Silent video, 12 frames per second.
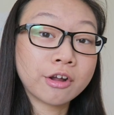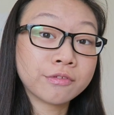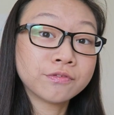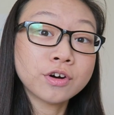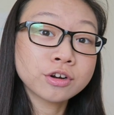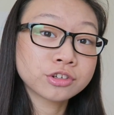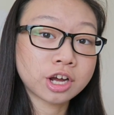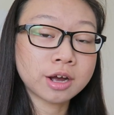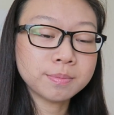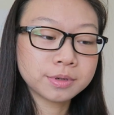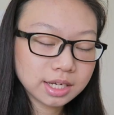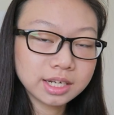on
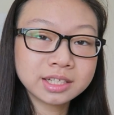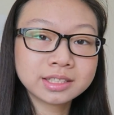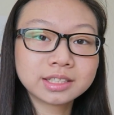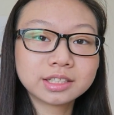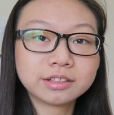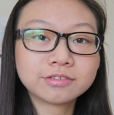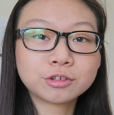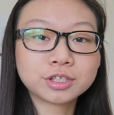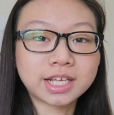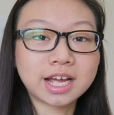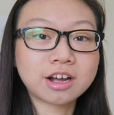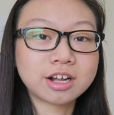Photoshop. And of
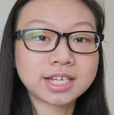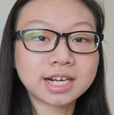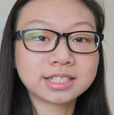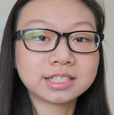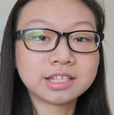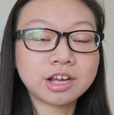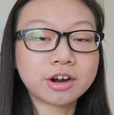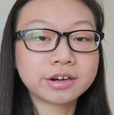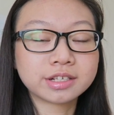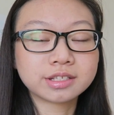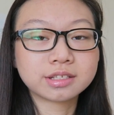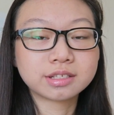course, I contacted the
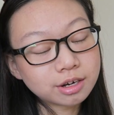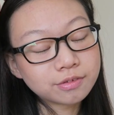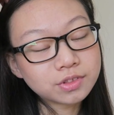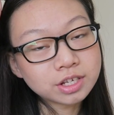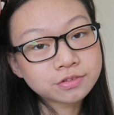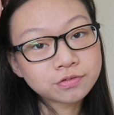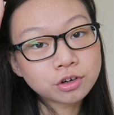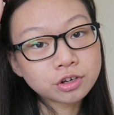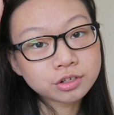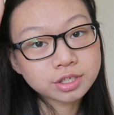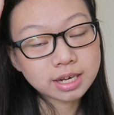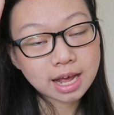artist of these
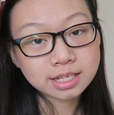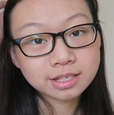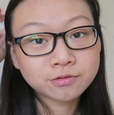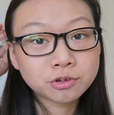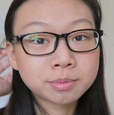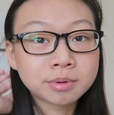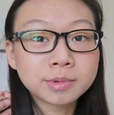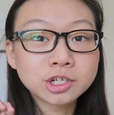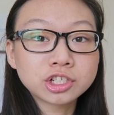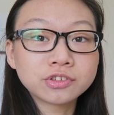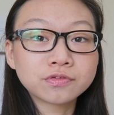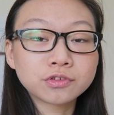photos and asked them for
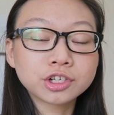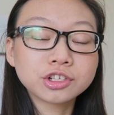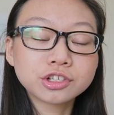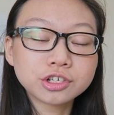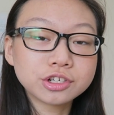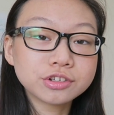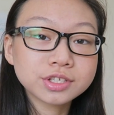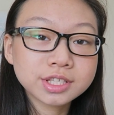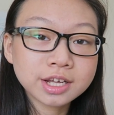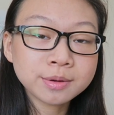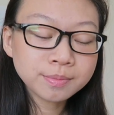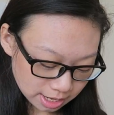permission to use
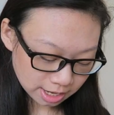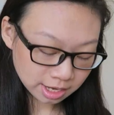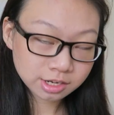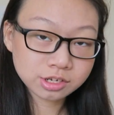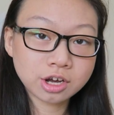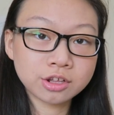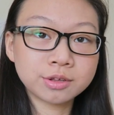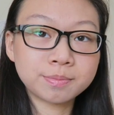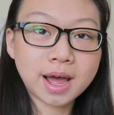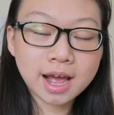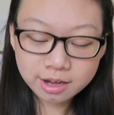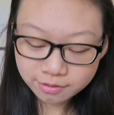them. And on the
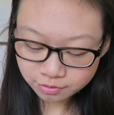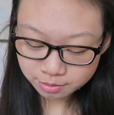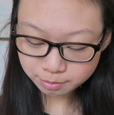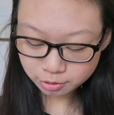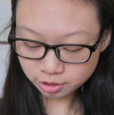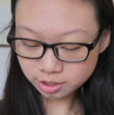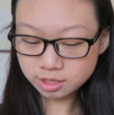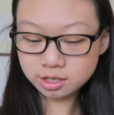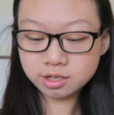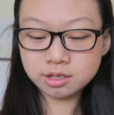back of the book,